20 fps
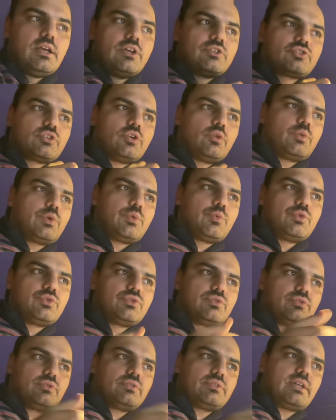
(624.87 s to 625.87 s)
So we
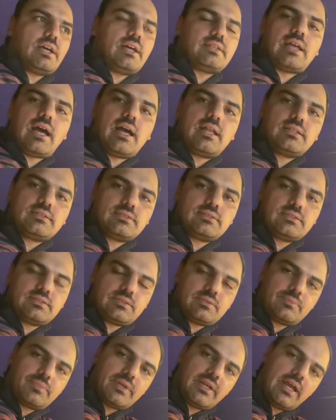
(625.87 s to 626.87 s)
would do the analysis
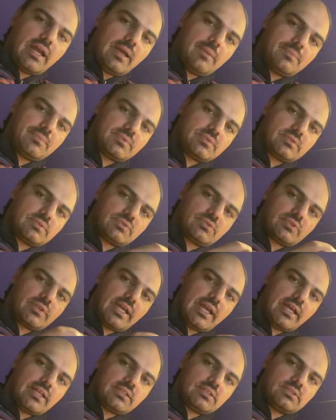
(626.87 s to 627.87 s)
perhaps
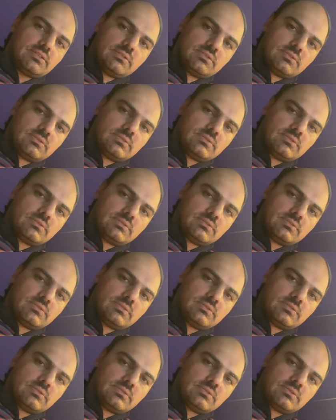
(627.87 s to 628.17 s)
together,